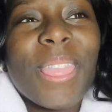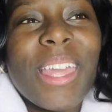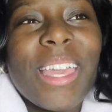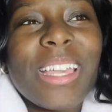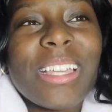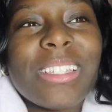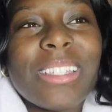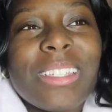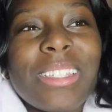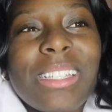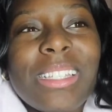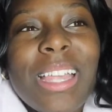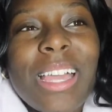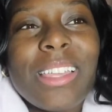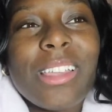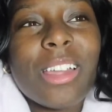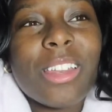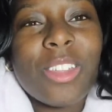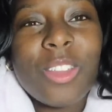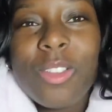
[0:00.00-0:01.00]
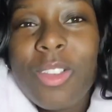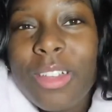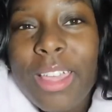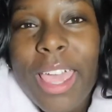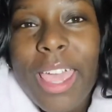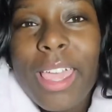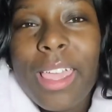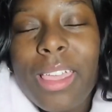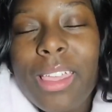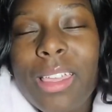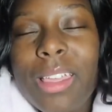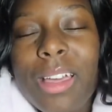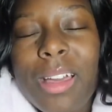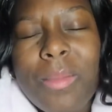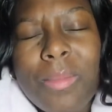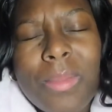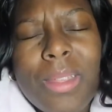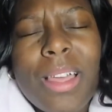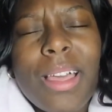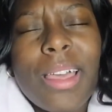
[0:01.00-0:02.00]
and she like, Yana, you okay?
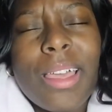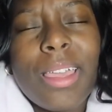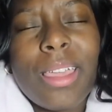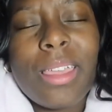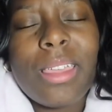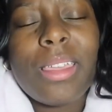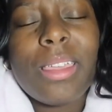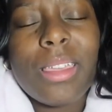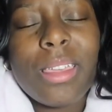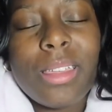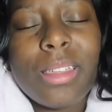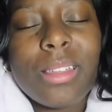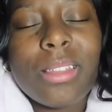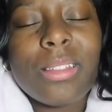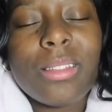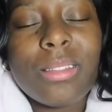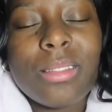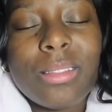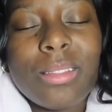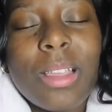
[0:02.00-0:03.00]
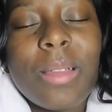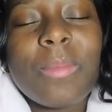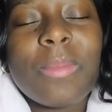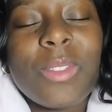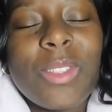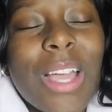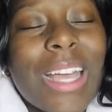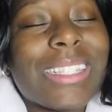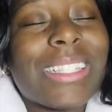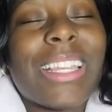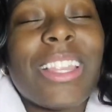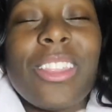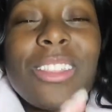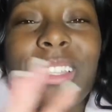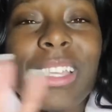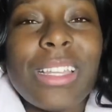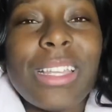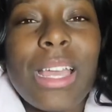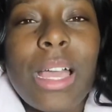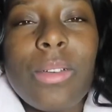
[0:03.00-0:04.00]
I'm like, yeah. I said just
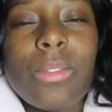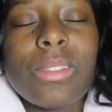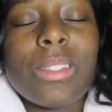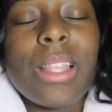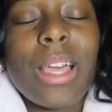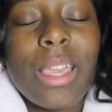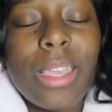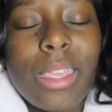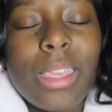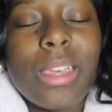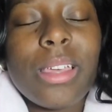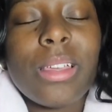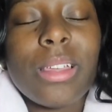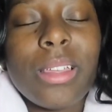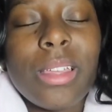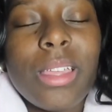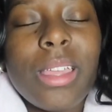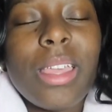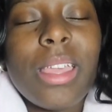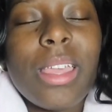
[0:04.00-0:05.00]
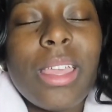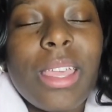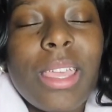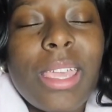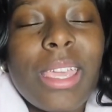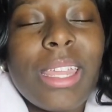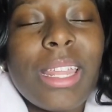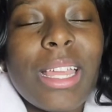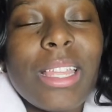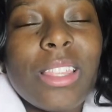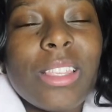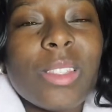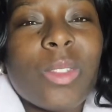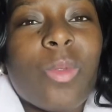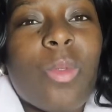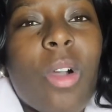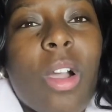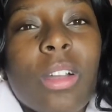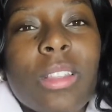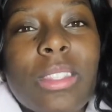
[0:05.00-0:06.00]
like that. I was like, yeah. And I
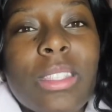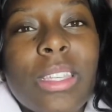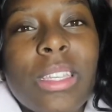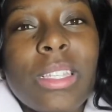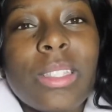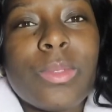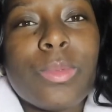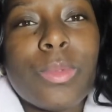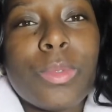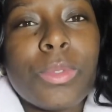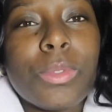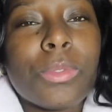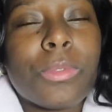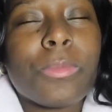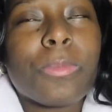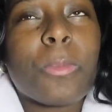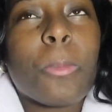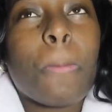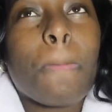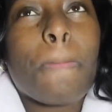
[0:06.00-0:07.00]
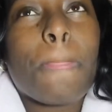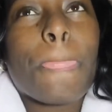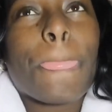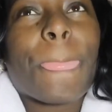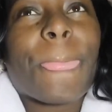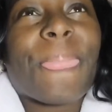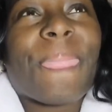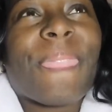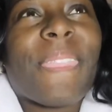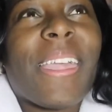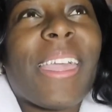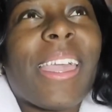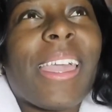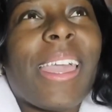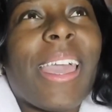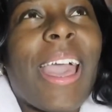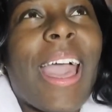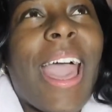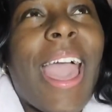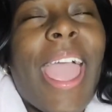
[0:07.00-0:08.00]
just walked to his room,
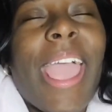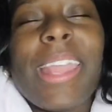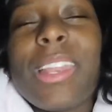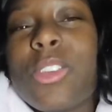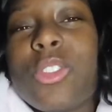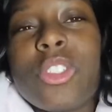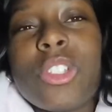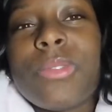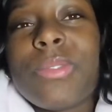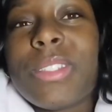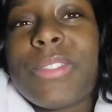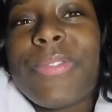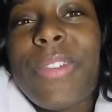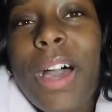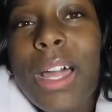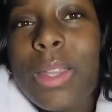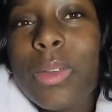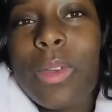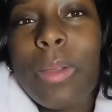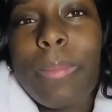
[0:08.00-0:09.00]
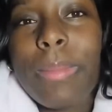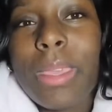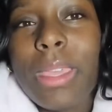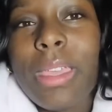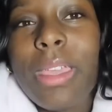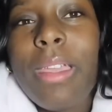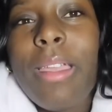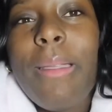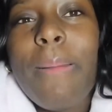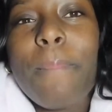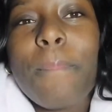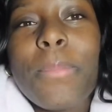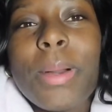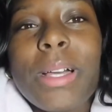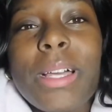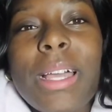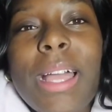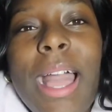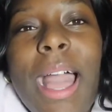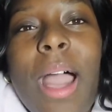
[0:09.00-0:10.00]
and I didn't know she was following me,
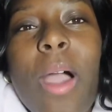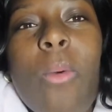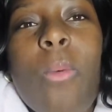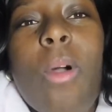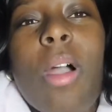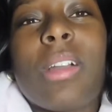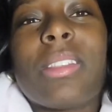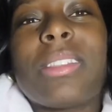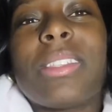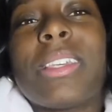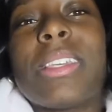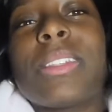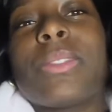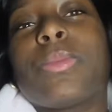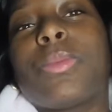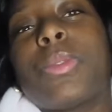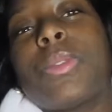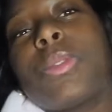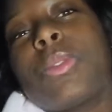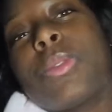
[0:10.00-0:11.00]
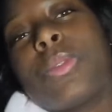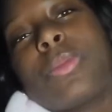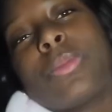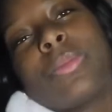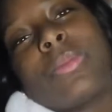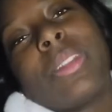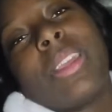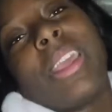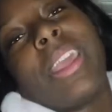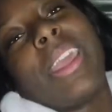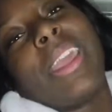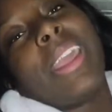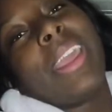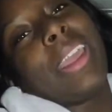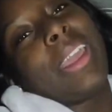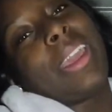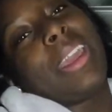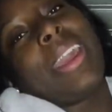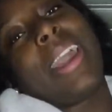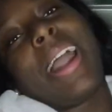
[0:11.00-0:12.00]
but I walked to his room,
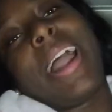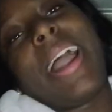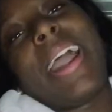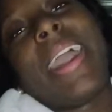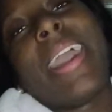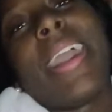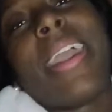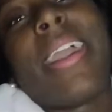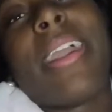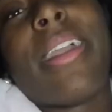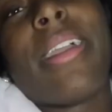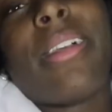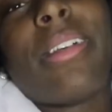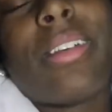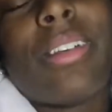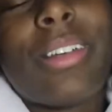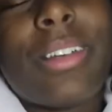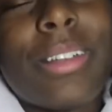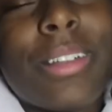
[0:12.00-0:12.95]
and I had